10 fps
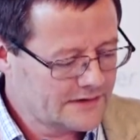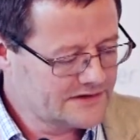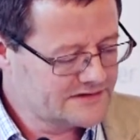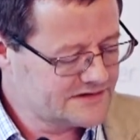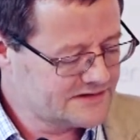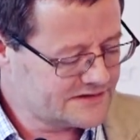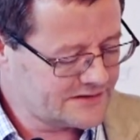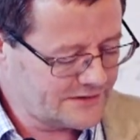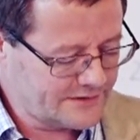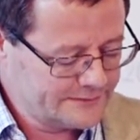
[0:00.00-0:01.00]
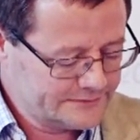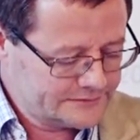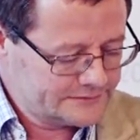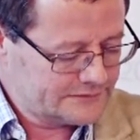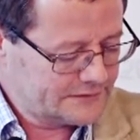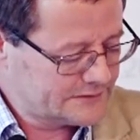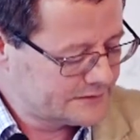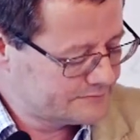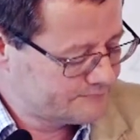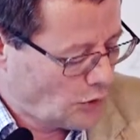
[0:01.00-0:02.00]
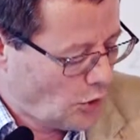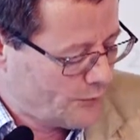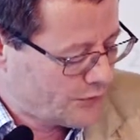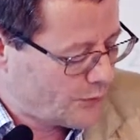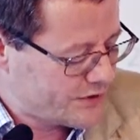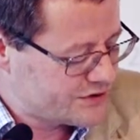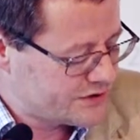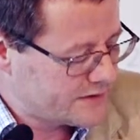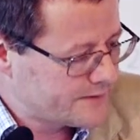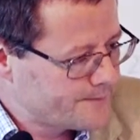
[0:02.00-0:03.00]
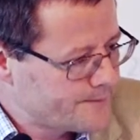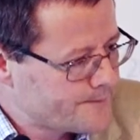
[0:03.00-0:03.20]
This is an open question.